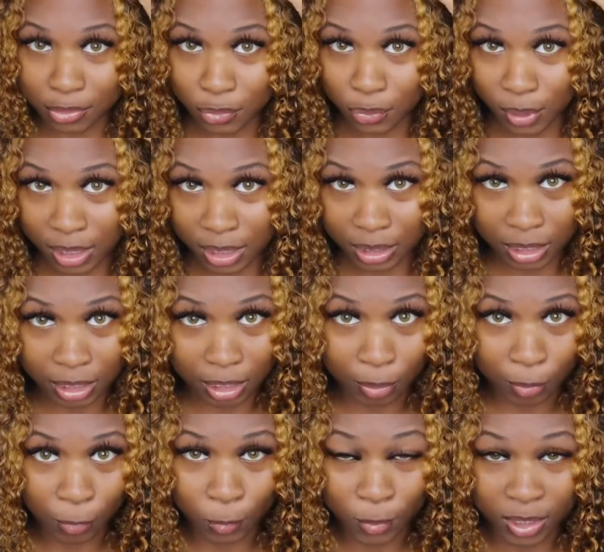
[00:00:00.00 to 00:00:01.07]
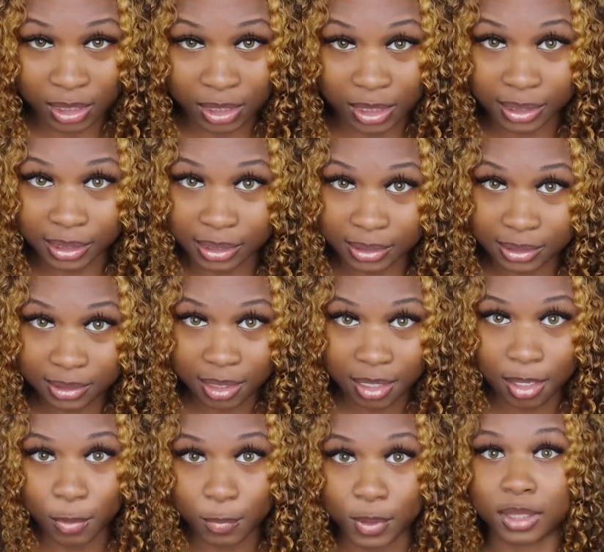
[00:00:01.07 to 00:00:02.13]
do anything with this
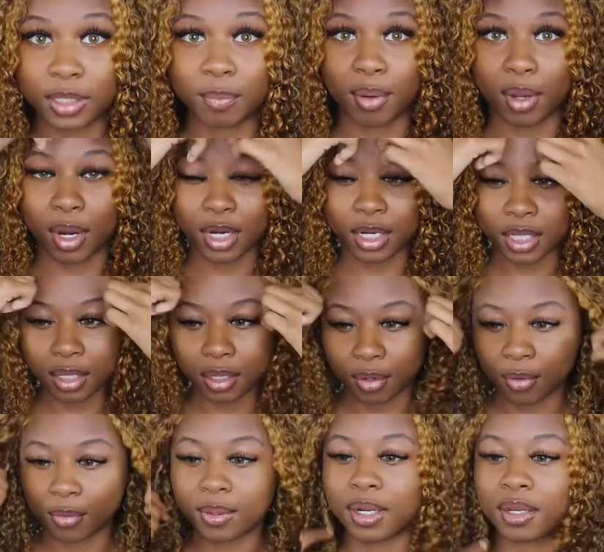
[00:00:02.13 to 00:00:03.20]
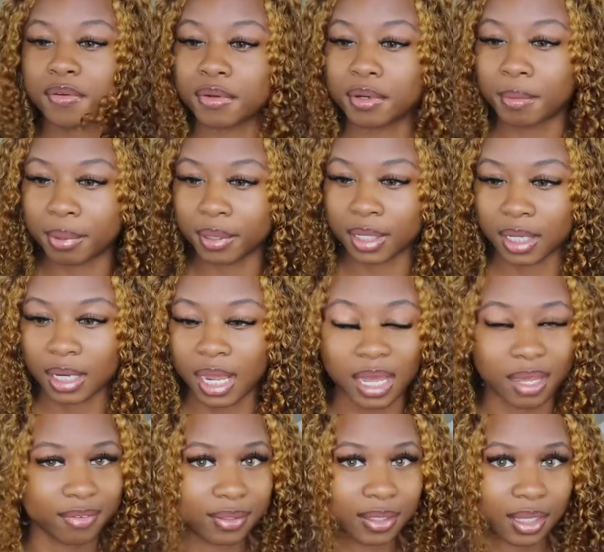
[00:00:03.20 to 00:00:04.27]
with the parting or whatever but
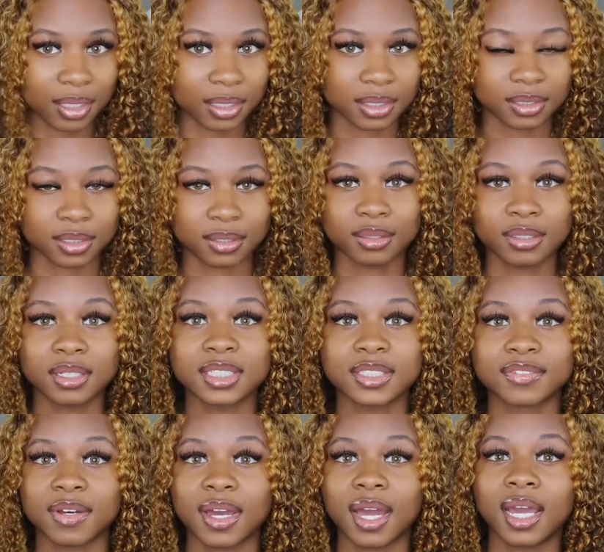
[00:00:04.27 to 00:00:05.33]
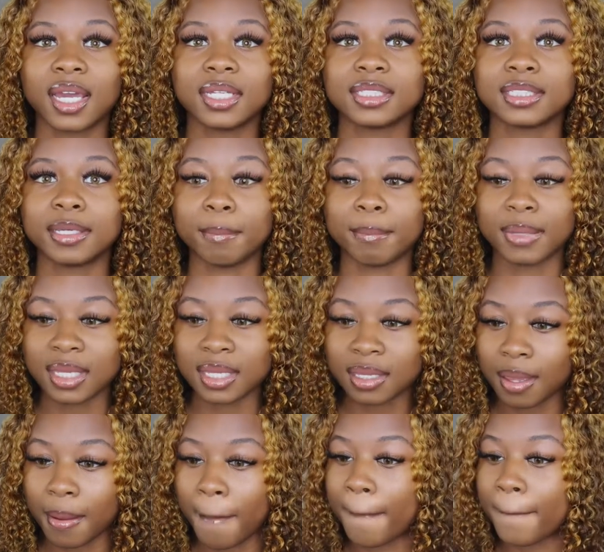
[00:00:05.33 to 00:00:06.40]
i feel like it still looks fine to
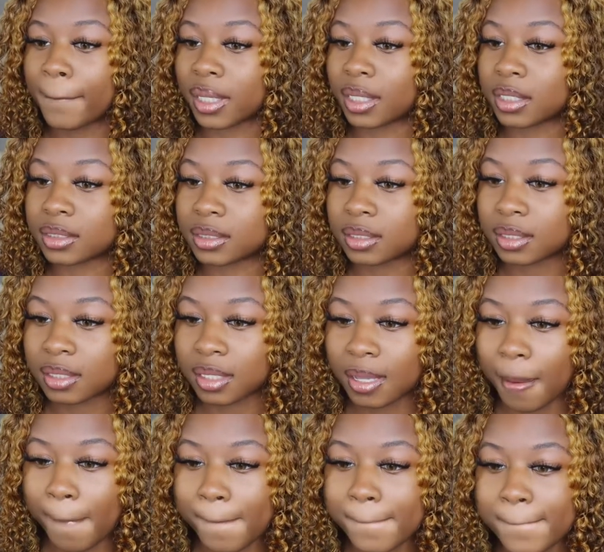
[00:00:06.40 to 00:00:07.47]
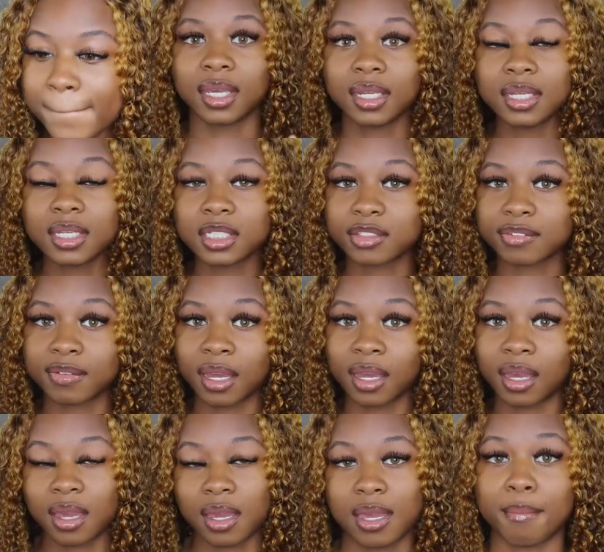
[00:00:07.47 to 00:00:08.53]
me personally it looks
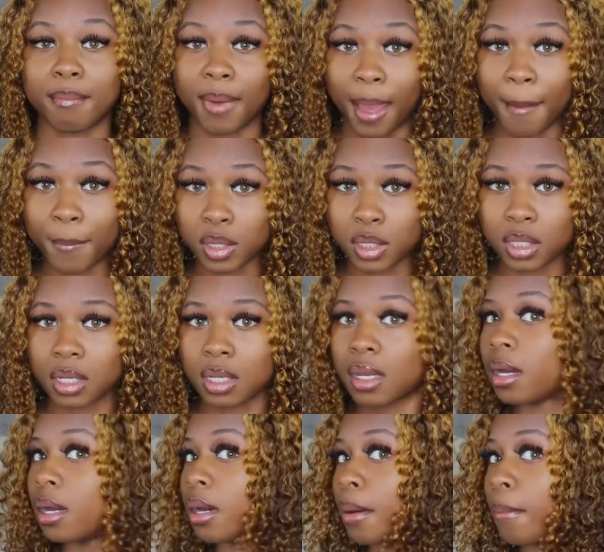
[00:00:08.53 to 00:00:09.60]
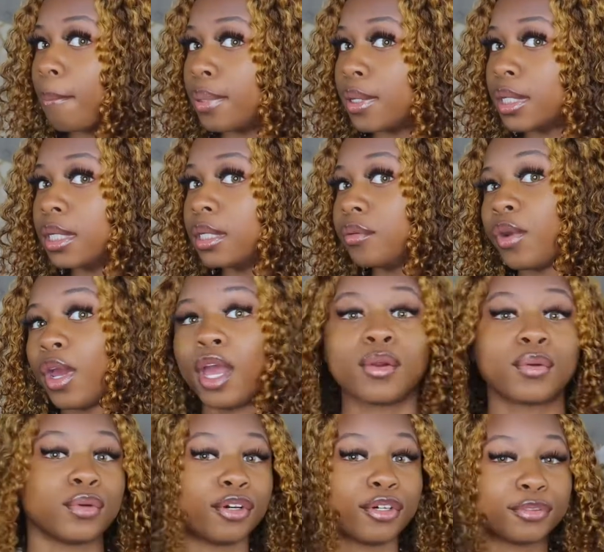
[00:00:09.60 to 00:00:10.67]
fine in my book but i
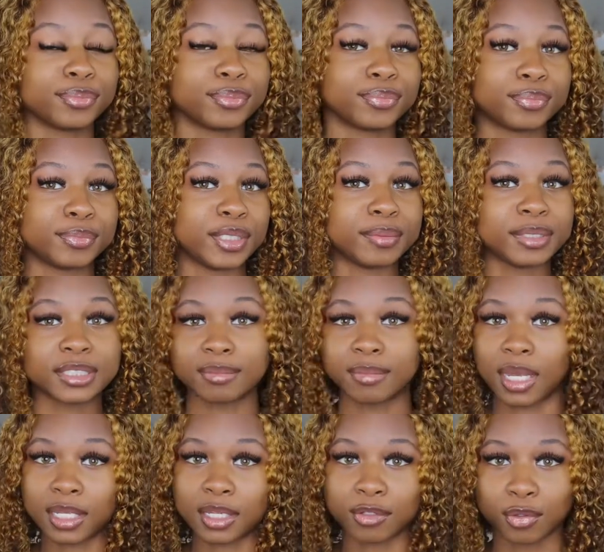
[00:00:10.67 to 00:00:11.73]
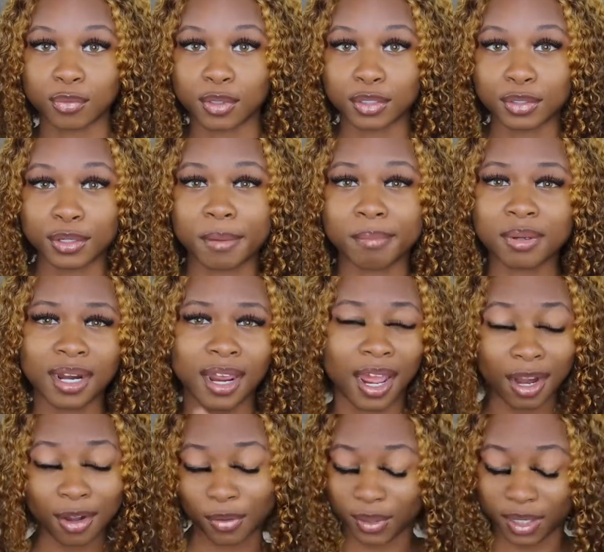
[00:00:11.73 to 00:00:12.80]
don't know maybe somebody else will want to do that but
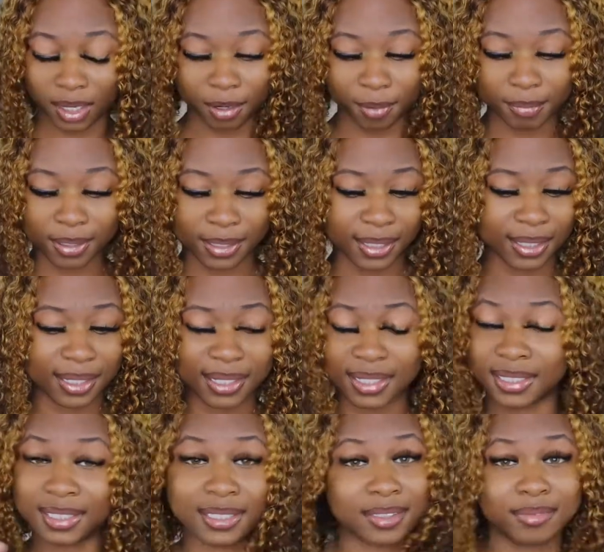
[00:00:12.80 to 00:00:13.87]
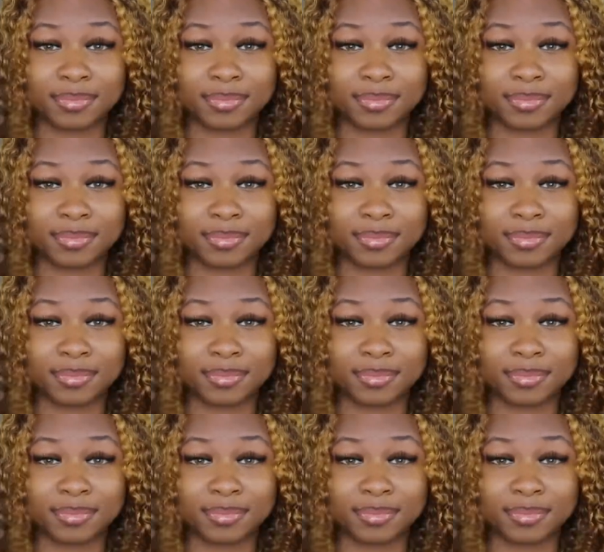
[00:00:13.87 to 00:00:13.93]
i don't care because